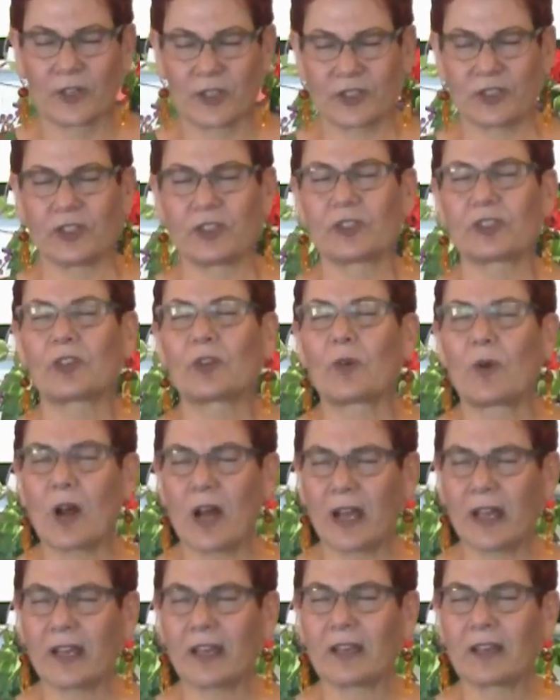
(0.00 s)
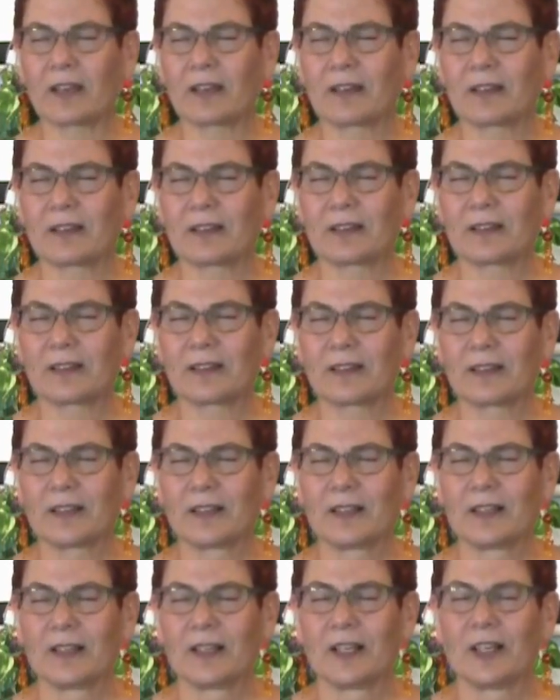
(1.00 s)
versus crying.
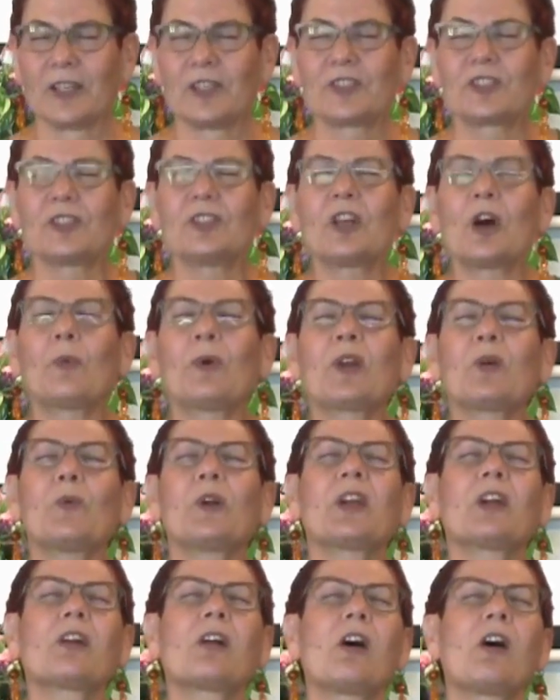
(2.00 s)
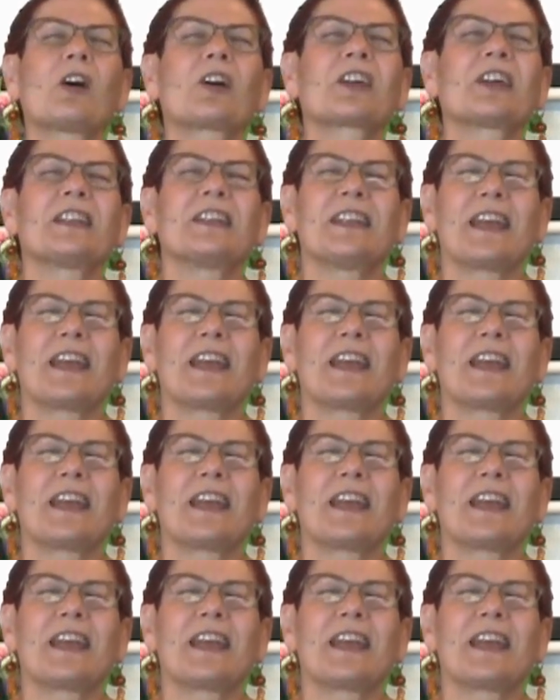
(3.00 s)
So, knowing we are all